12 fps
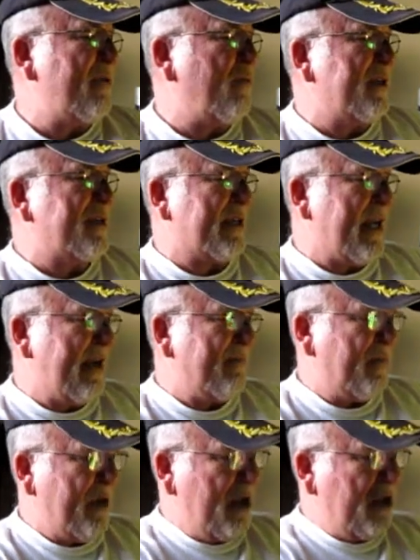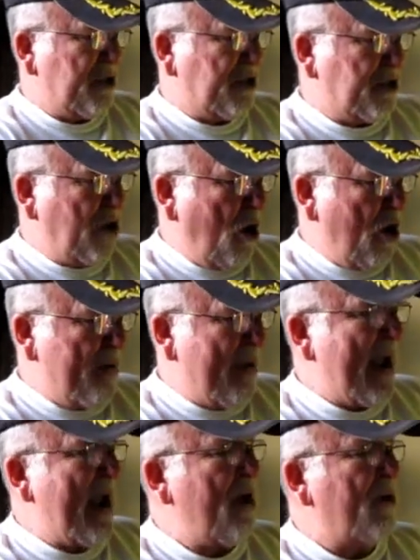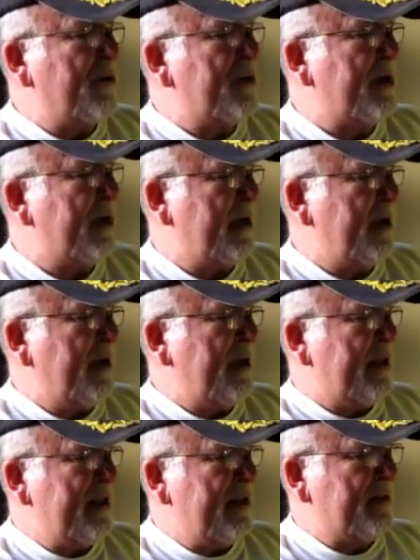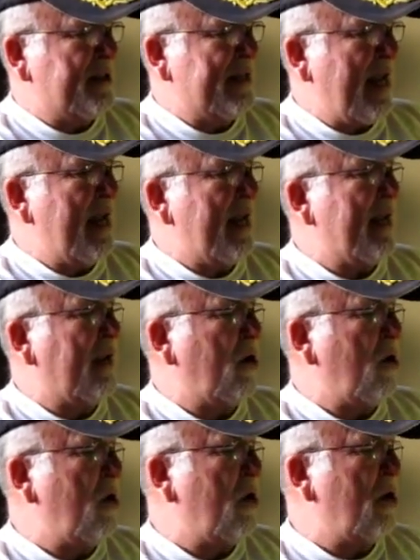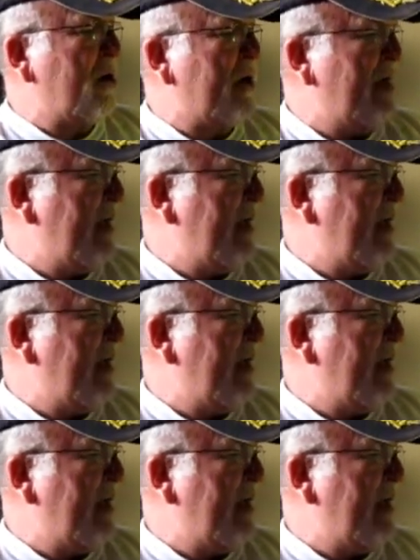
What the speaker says: once again. Starbound, them sailing along.